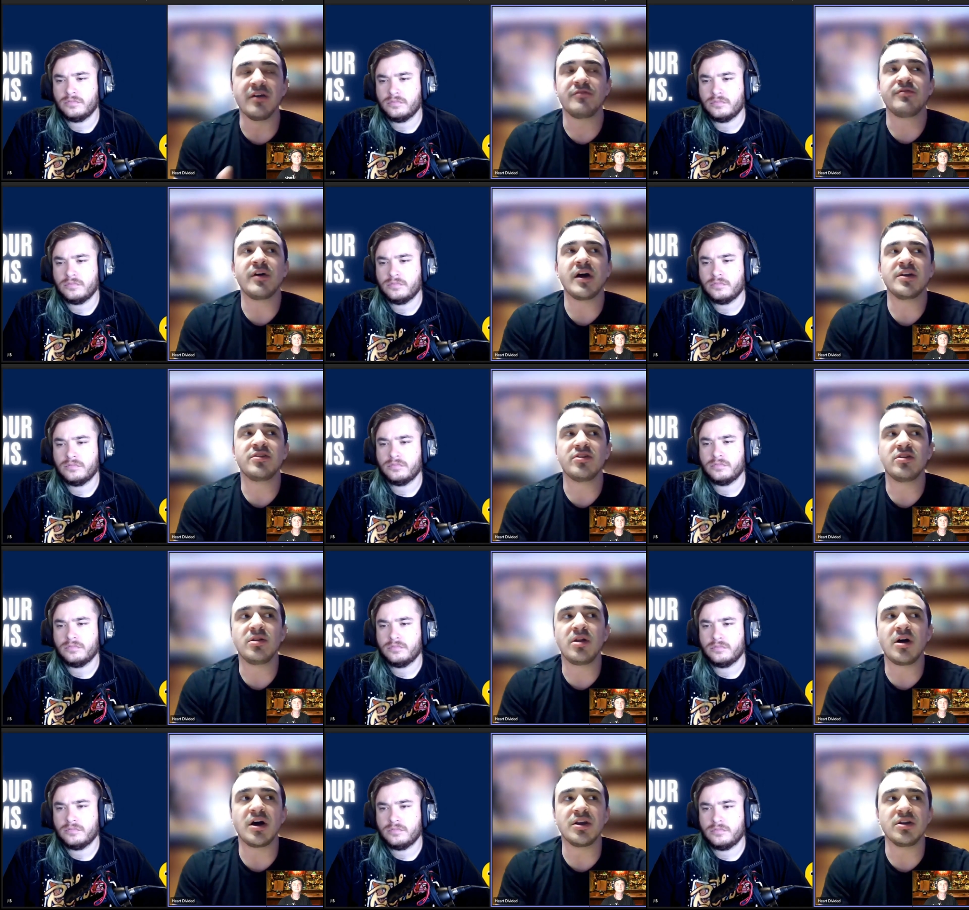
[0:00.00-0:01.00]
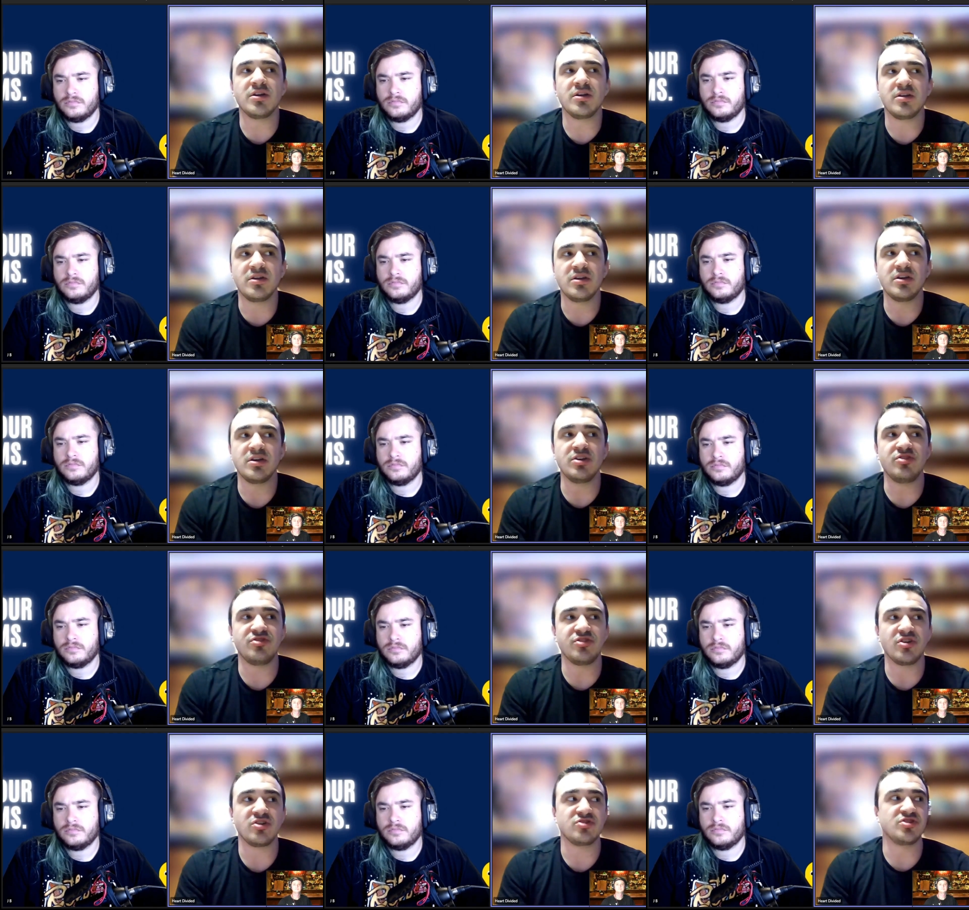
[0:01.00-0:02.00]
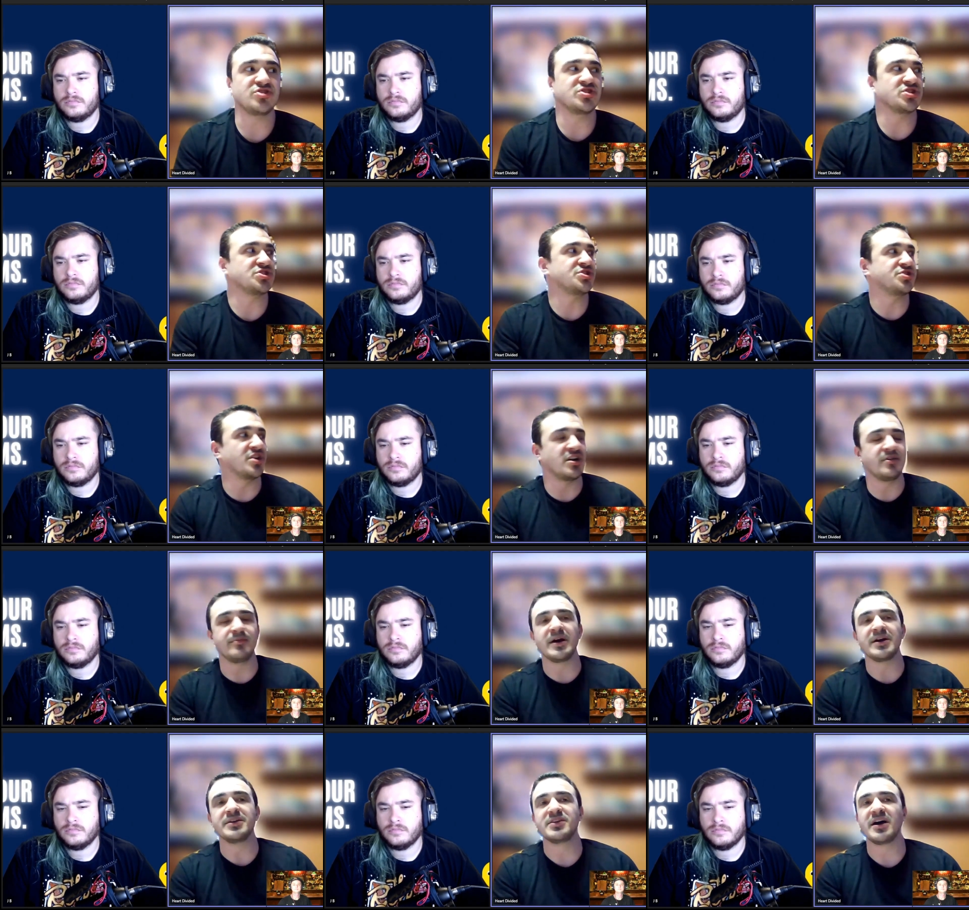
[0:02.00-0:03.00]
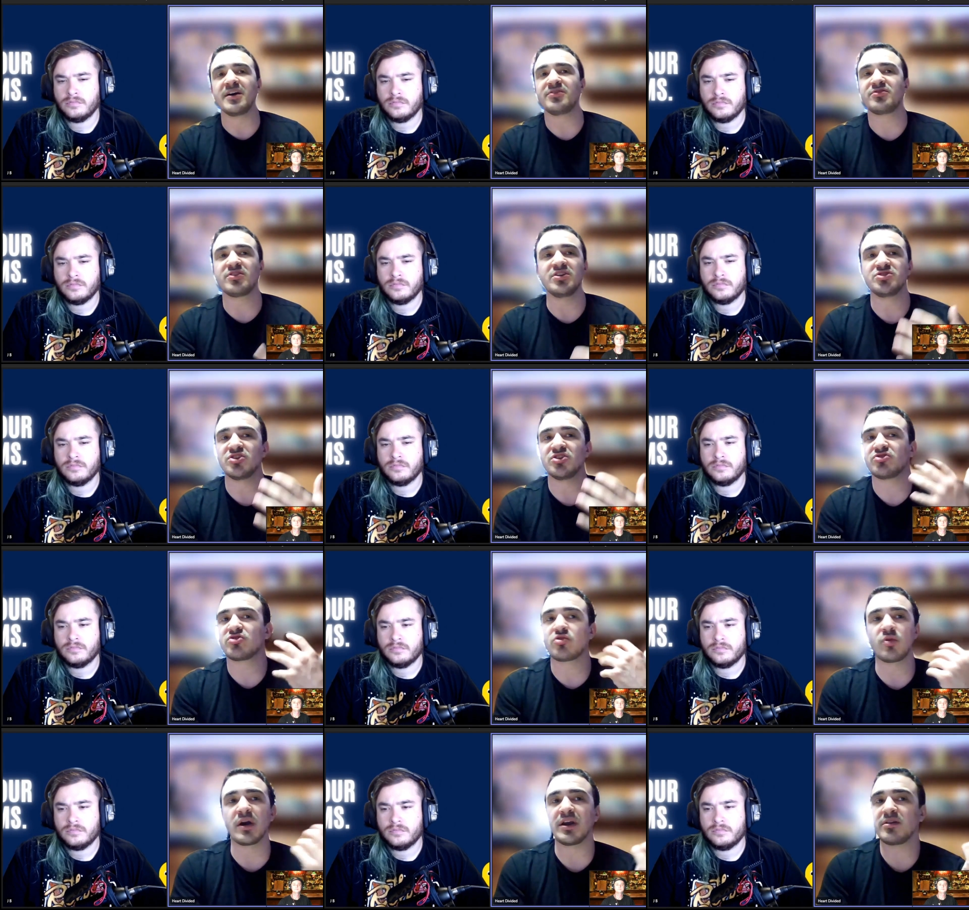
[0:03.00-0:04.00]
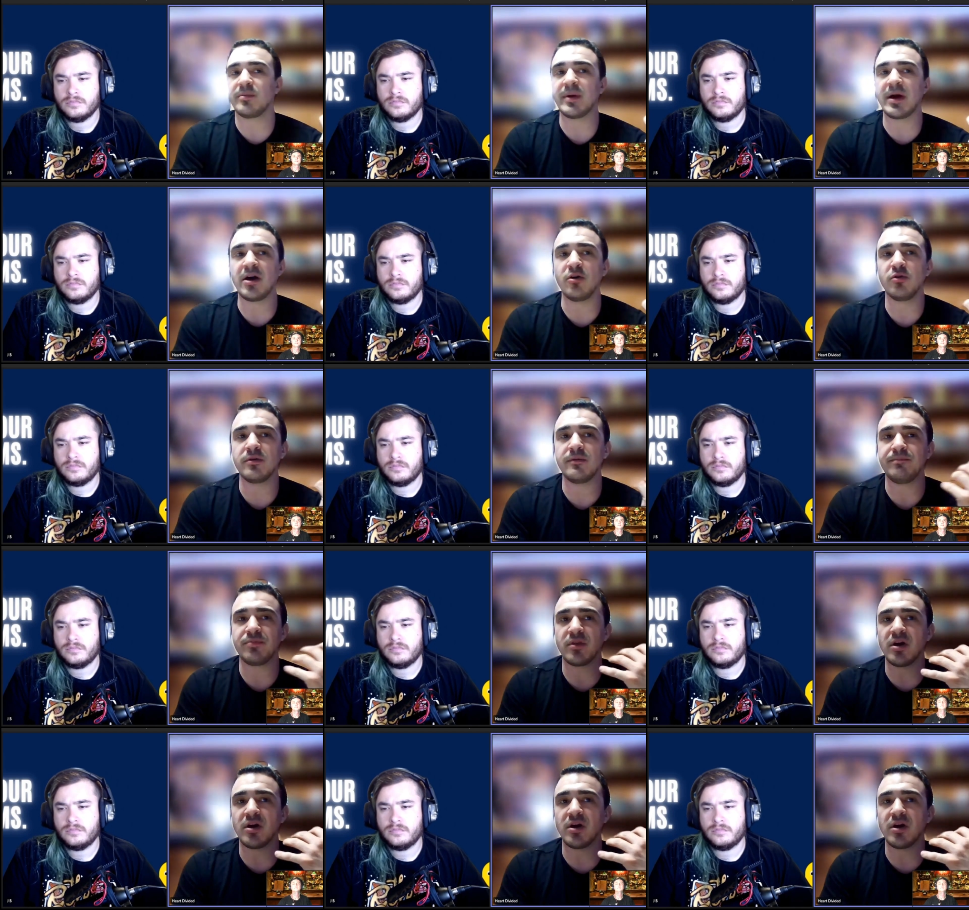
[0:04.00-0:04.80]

Speaker 1: find it a lot easier to just sit at my desk and just crank them out.